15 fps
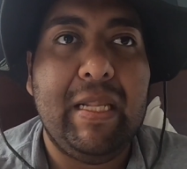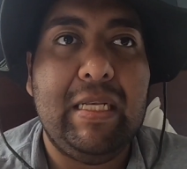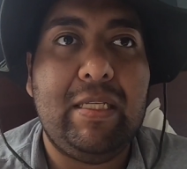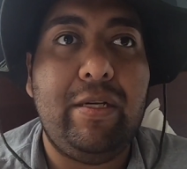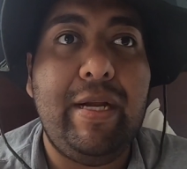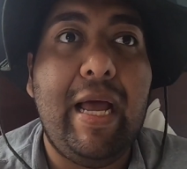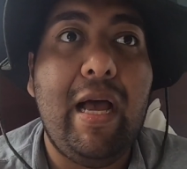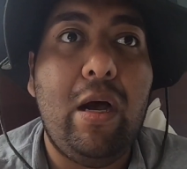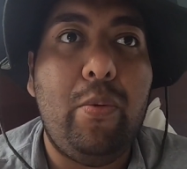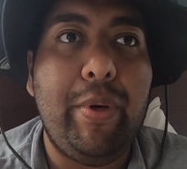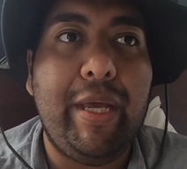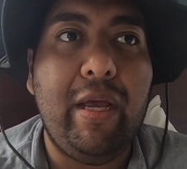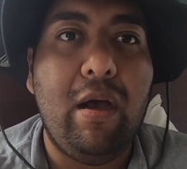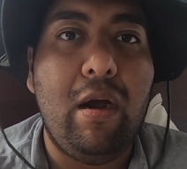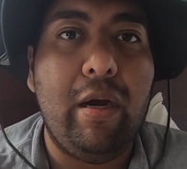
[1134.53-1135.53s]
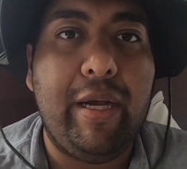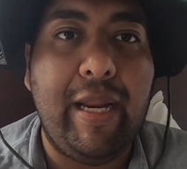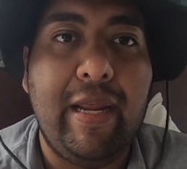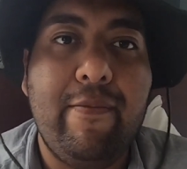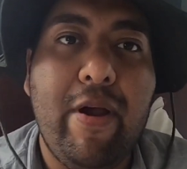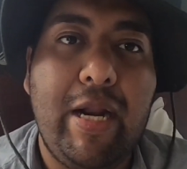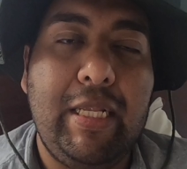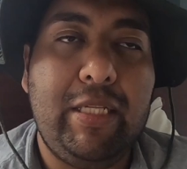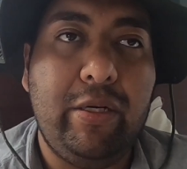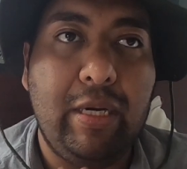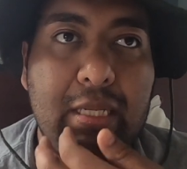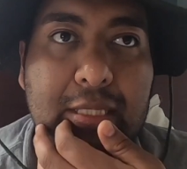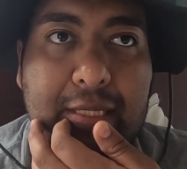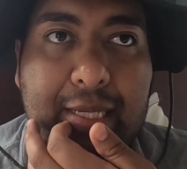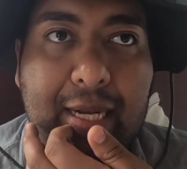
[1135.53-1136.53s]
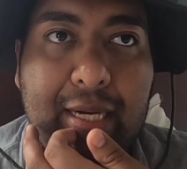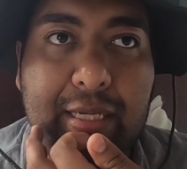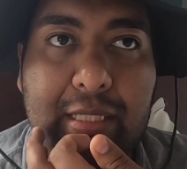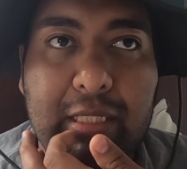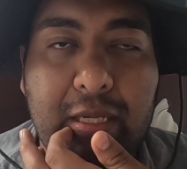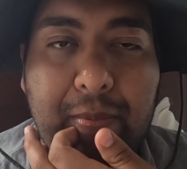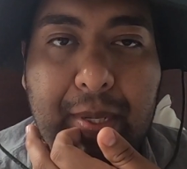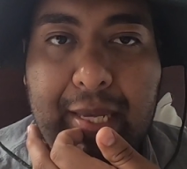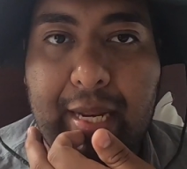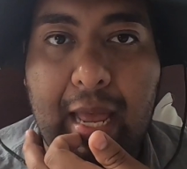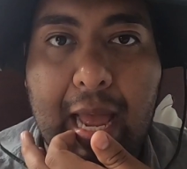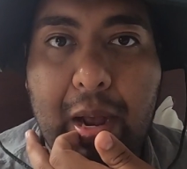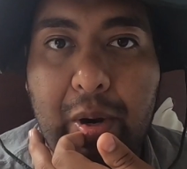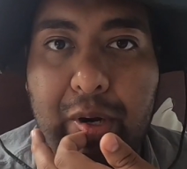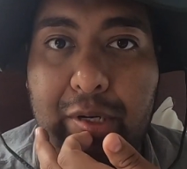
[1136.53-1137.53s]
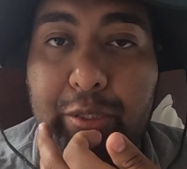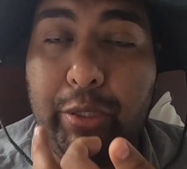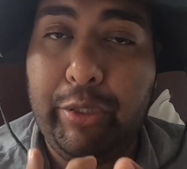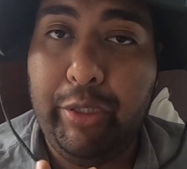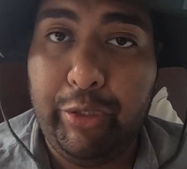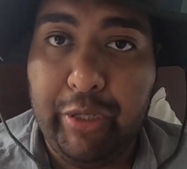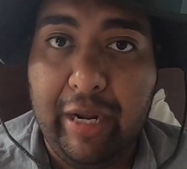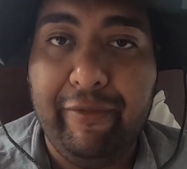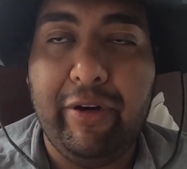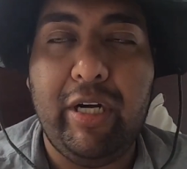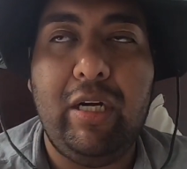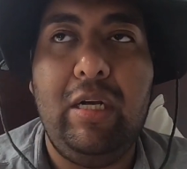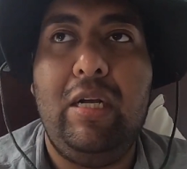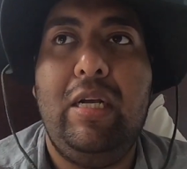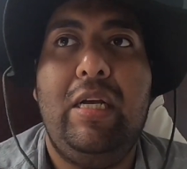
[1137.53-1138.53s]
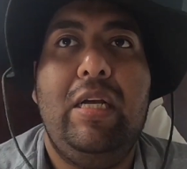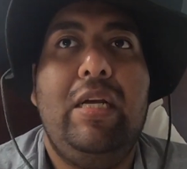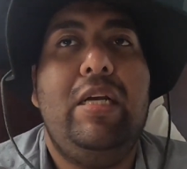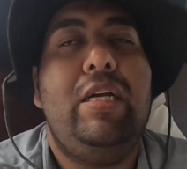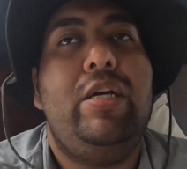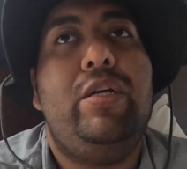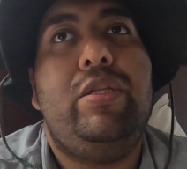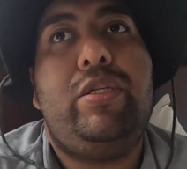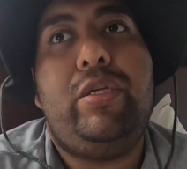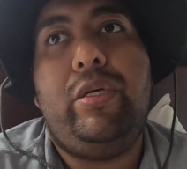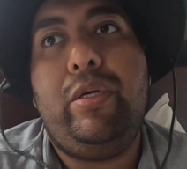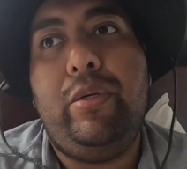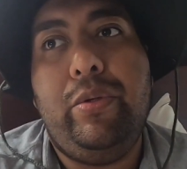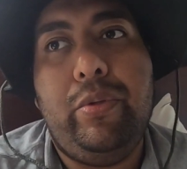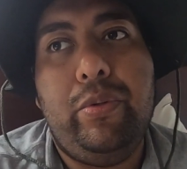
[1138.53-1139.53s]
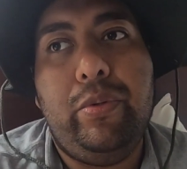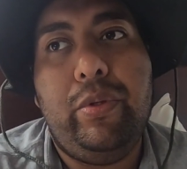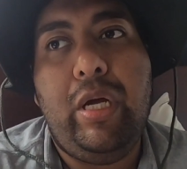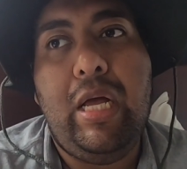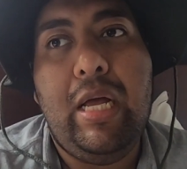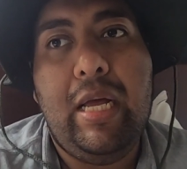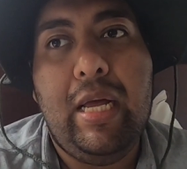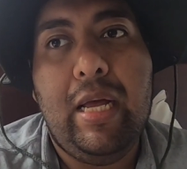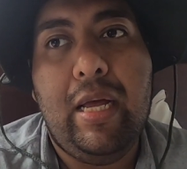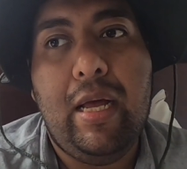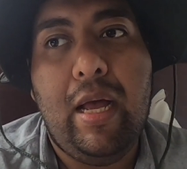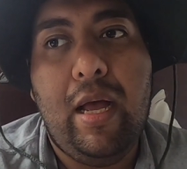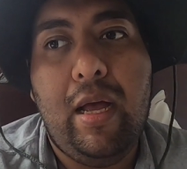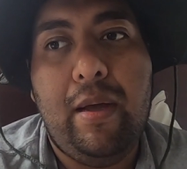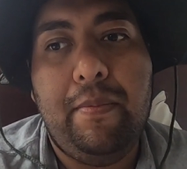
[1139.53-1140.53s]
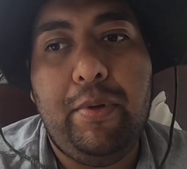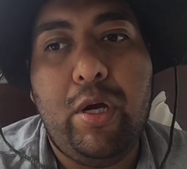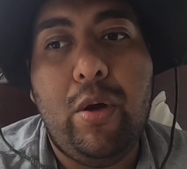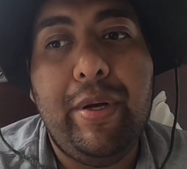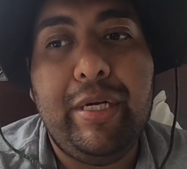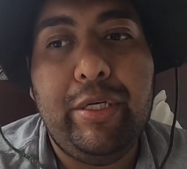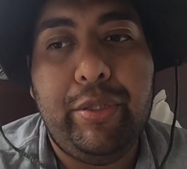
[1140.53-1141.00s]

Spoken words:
So now we are getting ready to go downstairs to meet our tuk-tuk driver to go and